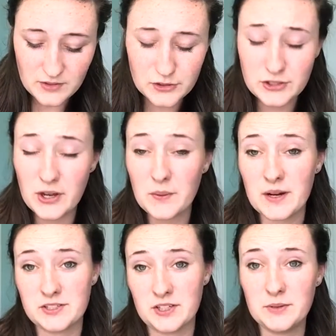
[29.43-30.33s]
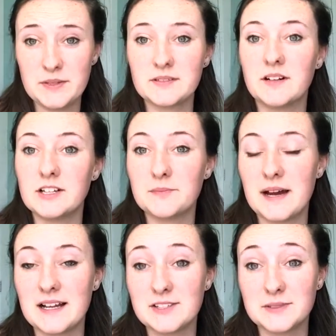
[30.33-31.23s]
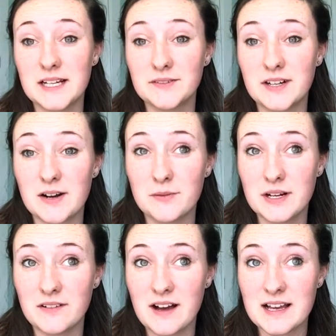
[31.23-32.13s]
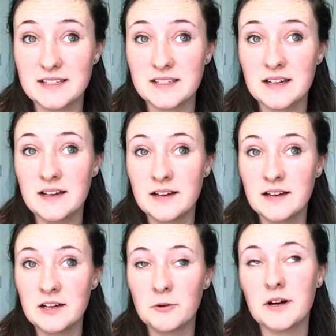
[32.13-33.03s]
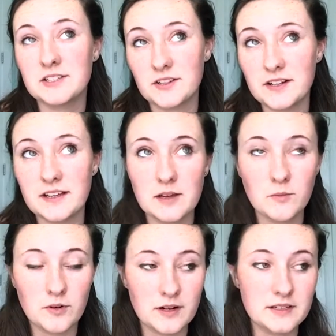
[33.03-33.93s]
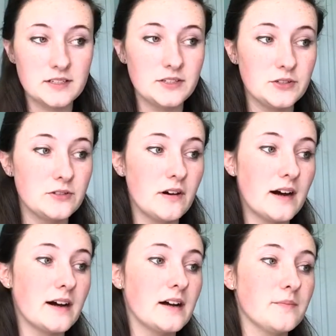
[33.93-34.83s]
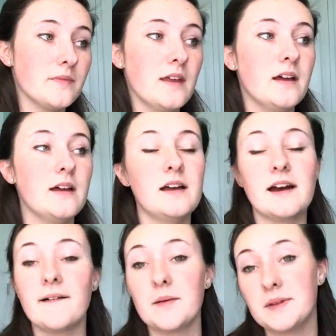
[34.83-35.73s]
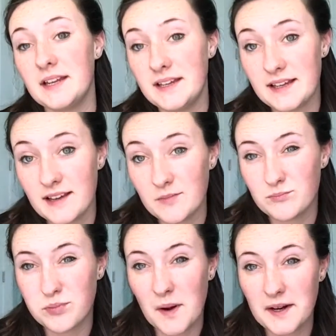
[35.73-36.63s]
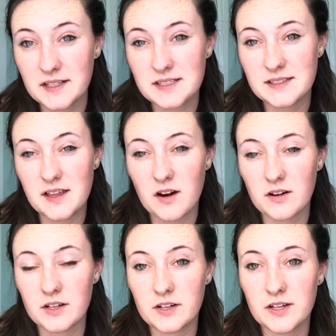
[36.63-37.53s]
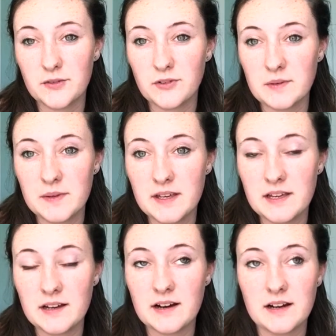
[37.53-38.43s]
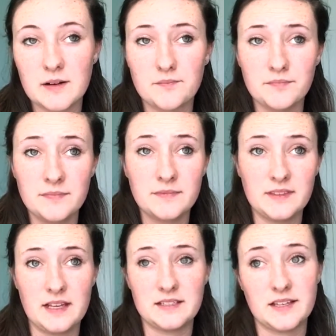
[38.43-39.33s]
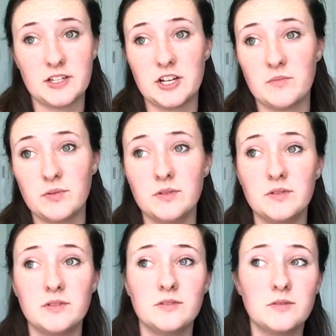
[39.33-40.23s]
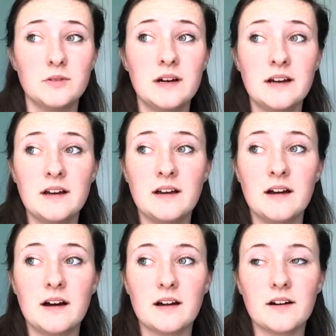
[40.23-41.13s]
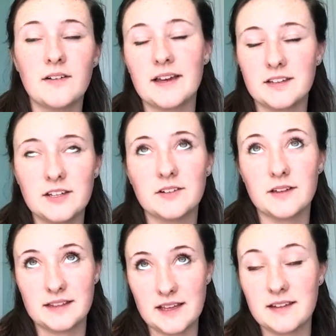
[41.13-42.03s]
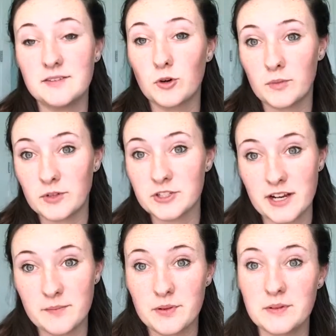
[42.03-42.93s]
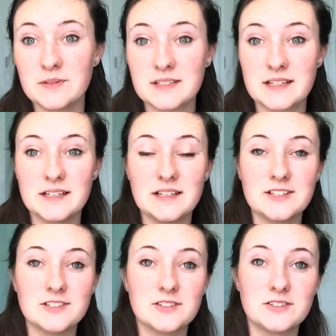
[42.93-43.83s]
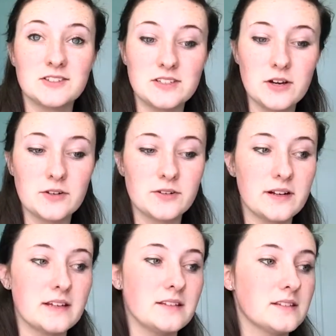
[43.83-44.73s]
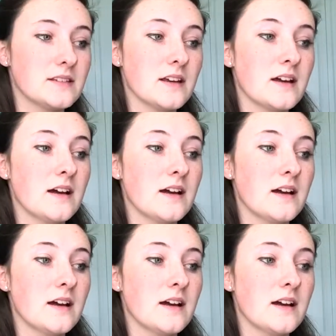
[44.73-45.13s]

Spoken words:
So I started with cloth pads whenever I realized, I started getting more into eliminating products that aren't good for me, things like shampoo, or like the normal shampoos and conditioners, deodorants,